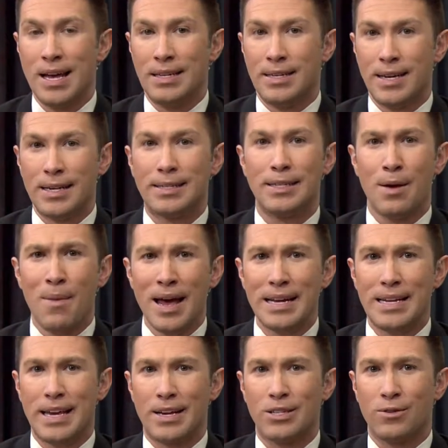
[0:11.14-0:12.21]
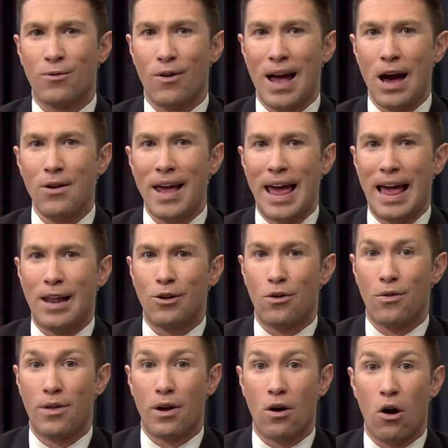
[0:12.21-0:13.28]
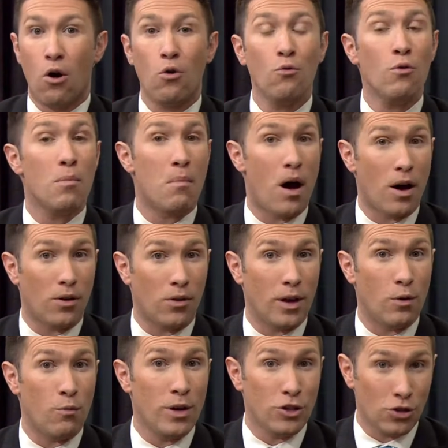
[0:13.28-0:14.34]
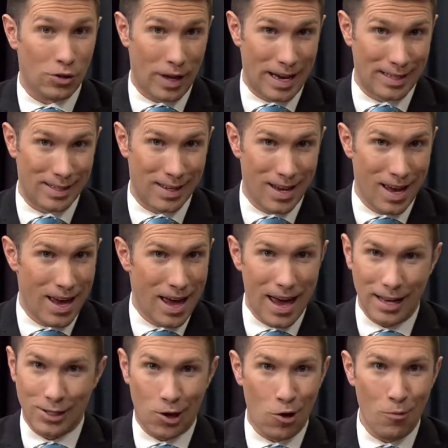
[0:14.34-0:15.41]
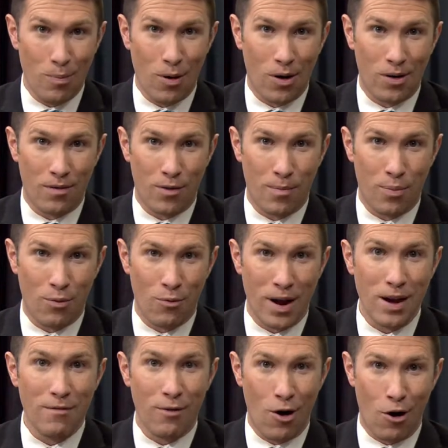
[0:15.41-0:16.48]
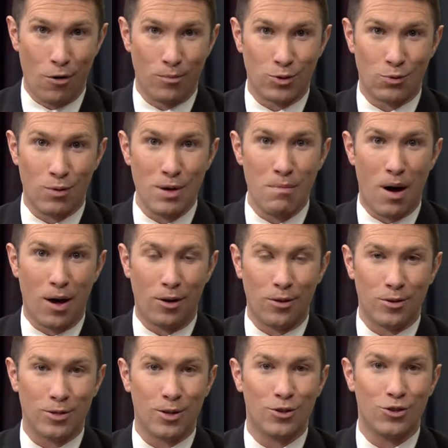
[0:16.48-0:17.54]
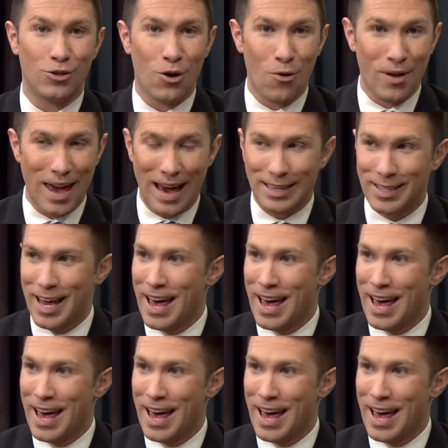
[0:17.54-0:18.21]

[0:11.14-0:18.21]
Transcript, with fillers: to get some ideas for how to handle their own remodeling wish list. It's all part of the Parade of Homes Remodelers Showcase.